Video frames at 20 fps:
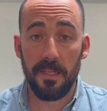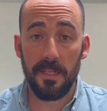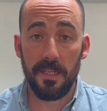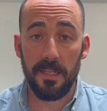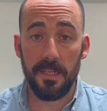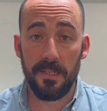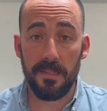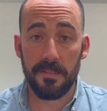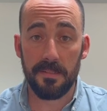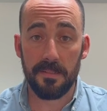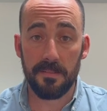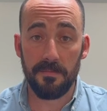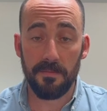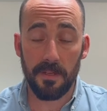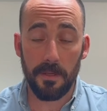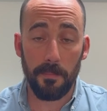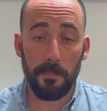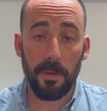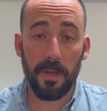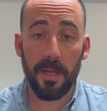is
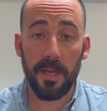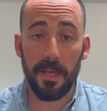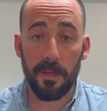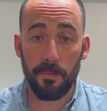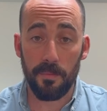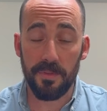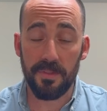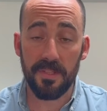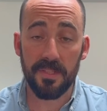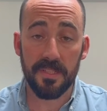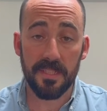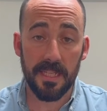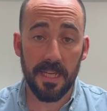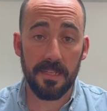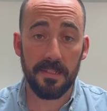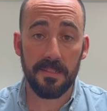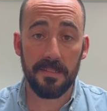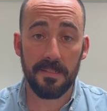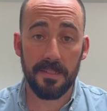compliant with the standards